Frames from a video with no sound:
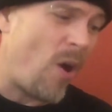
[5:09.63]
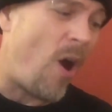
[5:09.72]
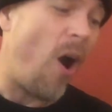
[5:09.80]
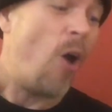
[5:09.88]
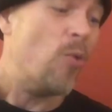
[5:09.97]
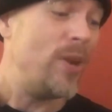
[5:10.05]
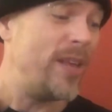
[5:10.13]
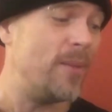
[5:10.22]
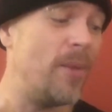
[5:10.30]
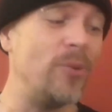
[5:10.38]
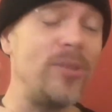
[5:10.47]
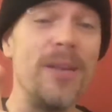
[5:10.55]
Only the
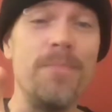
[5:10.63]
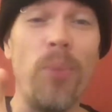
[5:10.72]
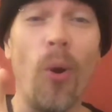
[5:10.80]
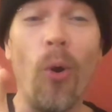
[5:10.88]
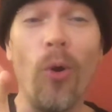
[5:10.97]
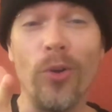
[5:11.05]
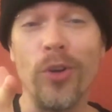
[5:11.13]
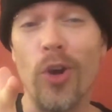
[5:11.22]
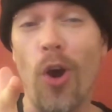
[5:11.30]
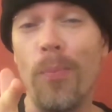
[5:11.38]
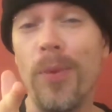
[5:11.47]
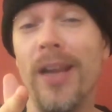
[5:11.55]
most important
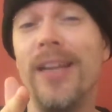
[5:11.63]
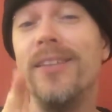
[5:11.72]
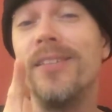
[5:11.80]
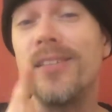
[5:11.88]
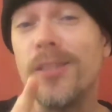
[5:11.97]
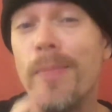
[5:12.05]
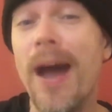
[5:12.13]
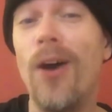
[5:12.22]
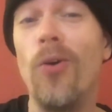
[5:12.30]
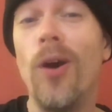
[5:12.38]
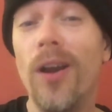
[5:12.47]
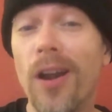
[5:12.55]
goblins
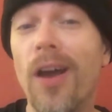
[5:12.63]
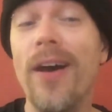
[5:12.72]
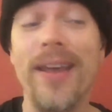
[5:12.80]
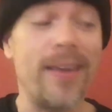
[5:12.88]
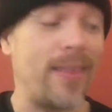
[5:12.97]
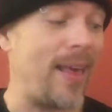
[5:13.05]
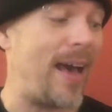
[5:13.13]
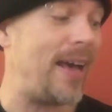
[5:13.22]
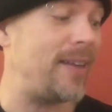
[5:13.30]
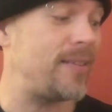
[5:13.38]
smell like that.